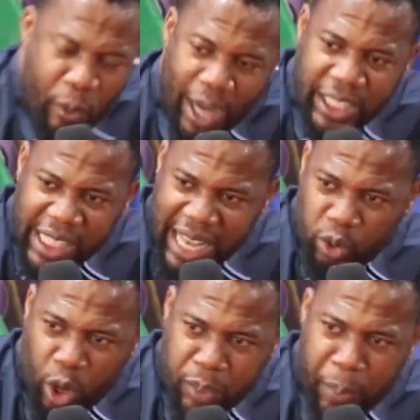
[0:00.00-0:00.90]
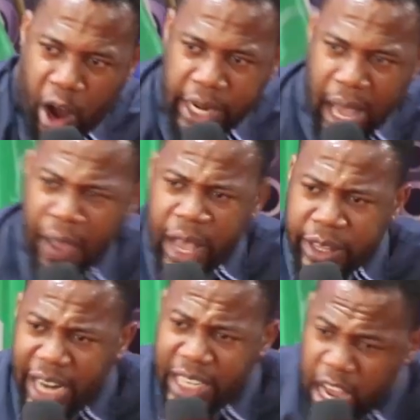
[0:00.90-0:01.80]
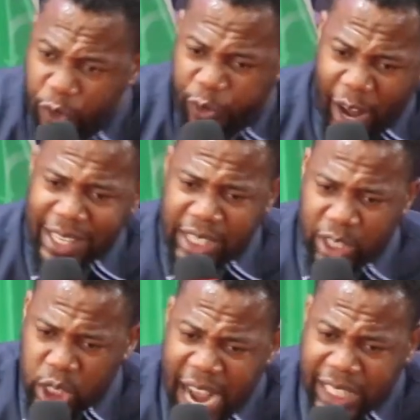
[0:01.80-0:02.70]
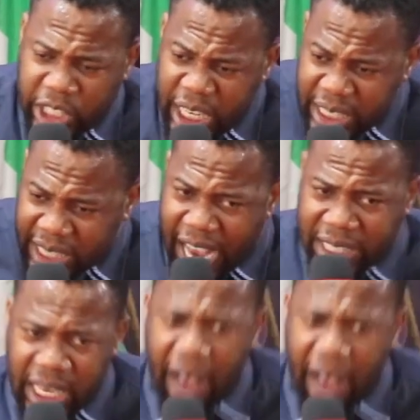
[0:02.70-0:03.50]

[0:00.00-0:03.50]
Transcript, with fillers: when Jesus was born, the difference is that Jesus